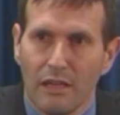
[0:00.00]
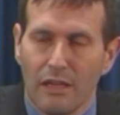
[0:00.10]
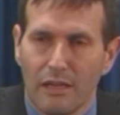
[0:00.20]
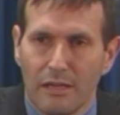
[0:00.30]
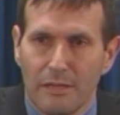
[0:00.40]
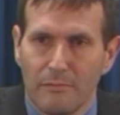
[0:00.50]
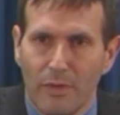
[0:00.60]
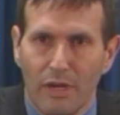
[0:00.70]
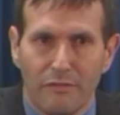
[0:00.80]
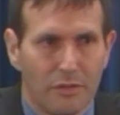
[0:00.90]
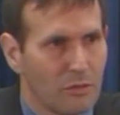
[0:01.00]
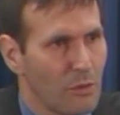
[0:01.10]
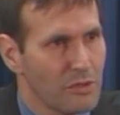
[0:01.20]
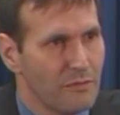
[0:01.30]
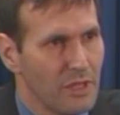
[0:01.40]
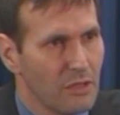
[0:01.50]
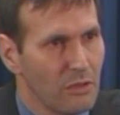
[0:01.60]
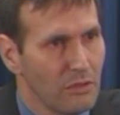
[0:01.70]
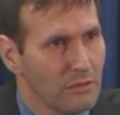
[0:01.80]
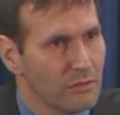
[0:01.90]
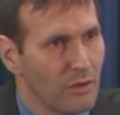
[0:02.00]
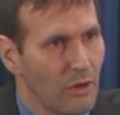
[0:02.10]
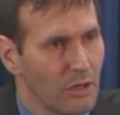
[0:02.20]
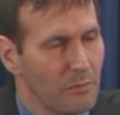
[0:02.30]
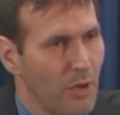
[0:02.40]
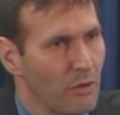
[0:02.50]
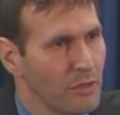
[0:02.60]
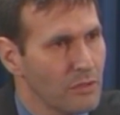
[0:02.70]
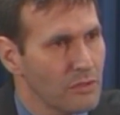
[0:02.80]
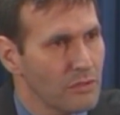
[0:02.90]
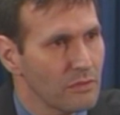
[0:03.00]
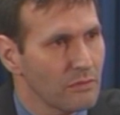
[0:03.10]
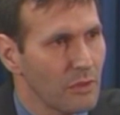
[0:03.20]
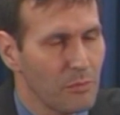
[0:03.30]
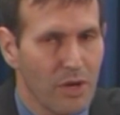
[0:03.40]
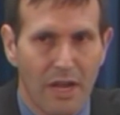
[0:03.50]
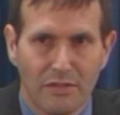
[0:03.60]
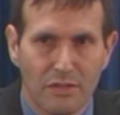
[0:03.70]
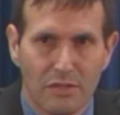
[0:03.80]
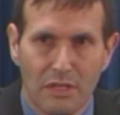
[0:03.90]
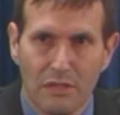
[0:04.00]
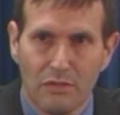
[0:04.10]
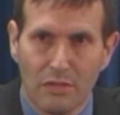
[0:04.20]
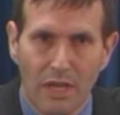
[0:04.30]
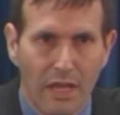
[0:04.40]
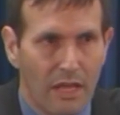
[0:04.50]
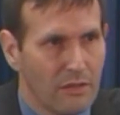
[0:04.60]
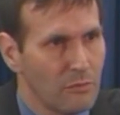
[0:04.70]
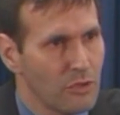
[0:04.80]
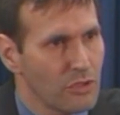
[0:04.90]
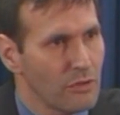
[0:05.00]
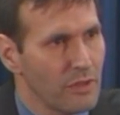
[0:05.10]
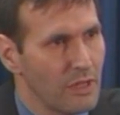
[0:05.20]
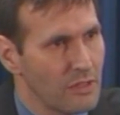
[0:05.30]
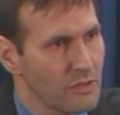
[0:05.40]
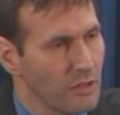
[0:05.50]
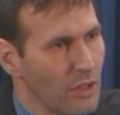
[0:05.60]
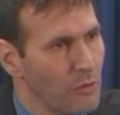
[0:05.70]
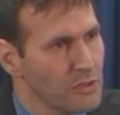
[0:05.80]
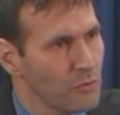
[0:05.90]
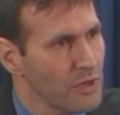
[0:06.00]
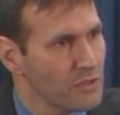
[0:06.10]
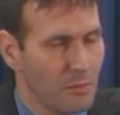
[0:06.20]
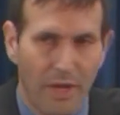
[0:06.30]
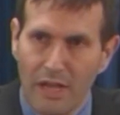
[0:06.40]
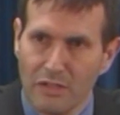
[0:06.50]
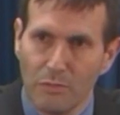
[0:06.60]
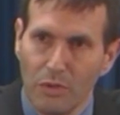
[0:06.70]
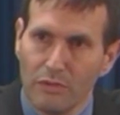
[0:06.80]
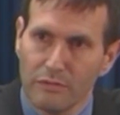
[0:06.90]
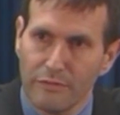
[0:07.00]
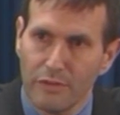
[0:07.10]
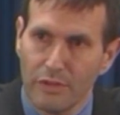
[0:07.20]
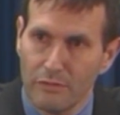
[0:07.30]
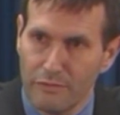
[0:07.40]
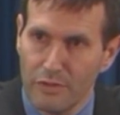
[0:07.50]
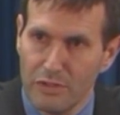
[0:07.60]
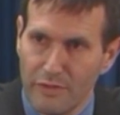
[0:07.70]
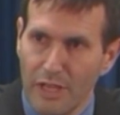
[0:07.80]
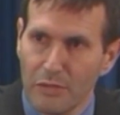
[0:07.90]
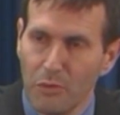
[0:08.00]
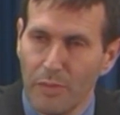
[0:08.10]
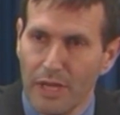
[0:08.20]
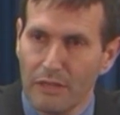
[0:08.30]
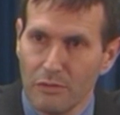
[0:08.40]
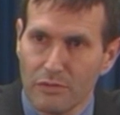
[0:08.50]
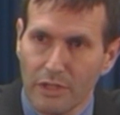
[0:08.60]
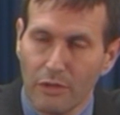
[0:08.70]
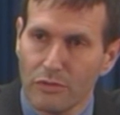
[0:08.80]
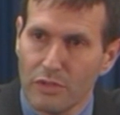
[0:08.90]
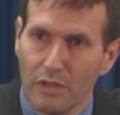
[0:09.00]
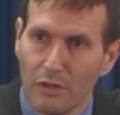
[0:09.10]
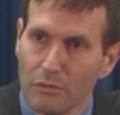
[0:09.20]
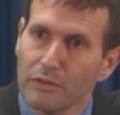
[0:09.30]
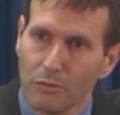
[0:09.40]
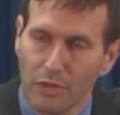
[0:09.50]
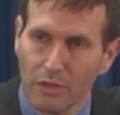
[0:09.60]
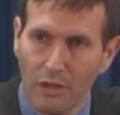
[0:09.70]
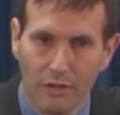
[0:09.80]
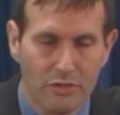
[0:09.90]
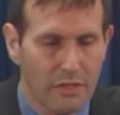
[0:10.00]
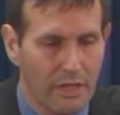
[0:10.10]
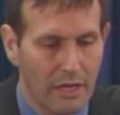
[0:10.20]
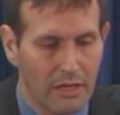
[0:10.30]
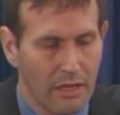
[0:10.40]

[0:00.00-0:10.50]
of the Taurus vehicle, our components, the processes, to ensure that it's the lowest risk possible for these valuable payloads like OCO that we're going to launch today.